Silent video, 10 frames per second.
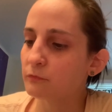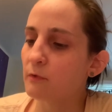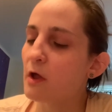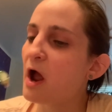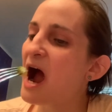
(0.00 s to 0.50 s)

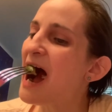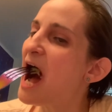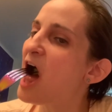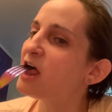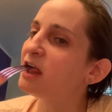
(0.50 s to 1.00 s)
Would you agree
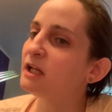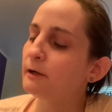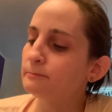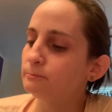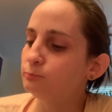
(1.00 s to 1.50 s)
that the
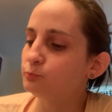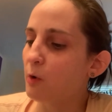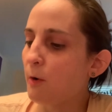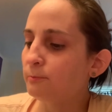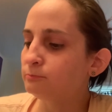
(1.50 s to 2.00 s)
pork is
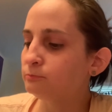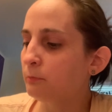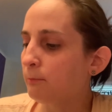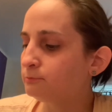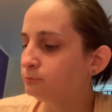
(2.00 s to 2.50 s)

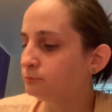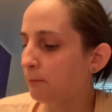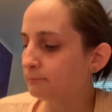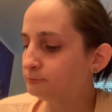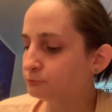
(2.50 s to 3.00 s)
um,
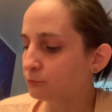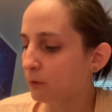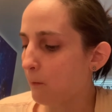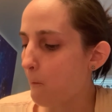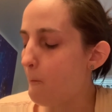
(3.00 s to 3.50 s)
very soft
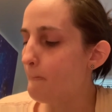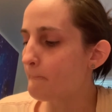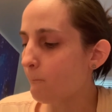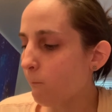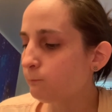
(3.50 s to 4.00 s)
though? Mm hmm